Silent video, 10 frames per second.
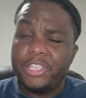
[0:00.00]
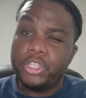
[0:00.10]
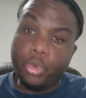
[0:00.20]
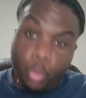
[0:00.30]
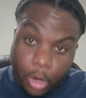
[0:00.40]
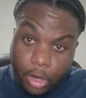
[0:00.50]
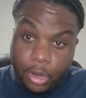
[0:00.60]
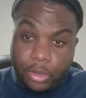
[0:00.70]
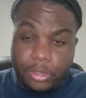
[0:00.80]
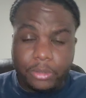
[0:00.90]
the
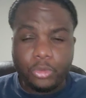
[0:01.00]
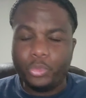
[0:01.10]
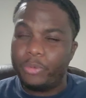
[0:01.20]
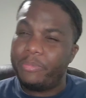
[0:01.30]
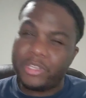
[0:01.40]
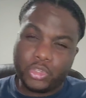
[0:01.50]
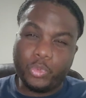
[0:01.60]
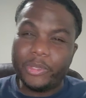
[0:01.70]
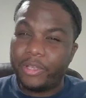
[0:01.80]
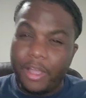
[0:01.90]
world. We miss you.
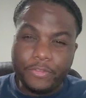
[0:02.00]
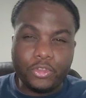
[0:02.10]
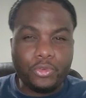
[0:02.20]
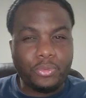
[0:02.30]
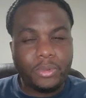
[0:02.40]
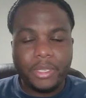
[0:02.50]
We love you.